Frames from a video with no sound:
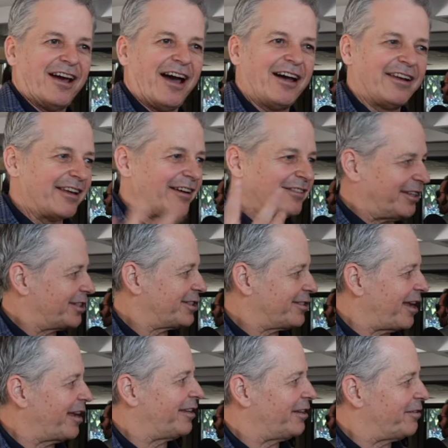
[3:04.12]
and
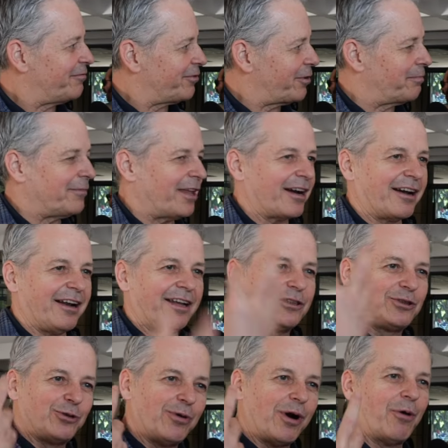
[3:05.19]
understanding from Nagaland
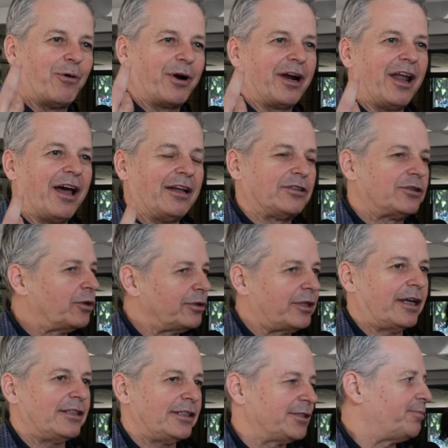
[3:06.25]
to our land. So
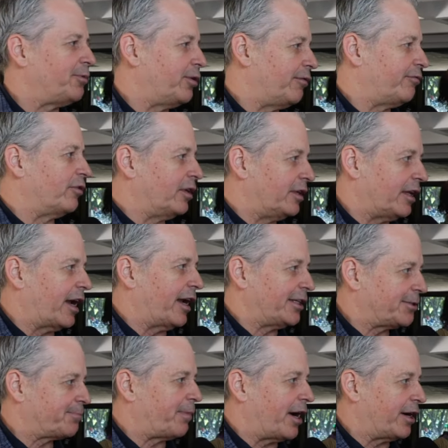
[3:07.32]
that is beautiful. That
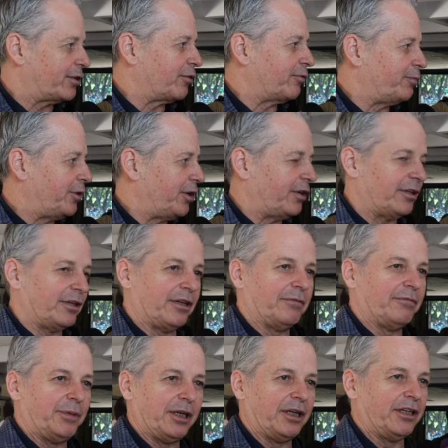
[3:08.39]
is part of
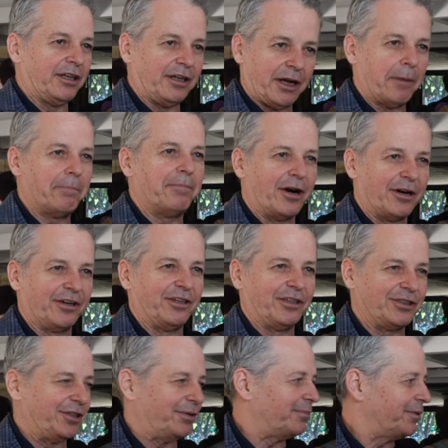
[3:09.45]
being in a
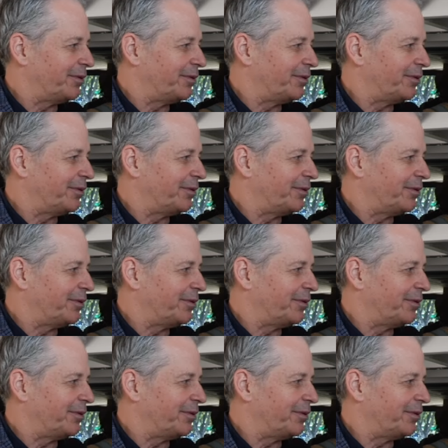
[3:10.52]
partnership.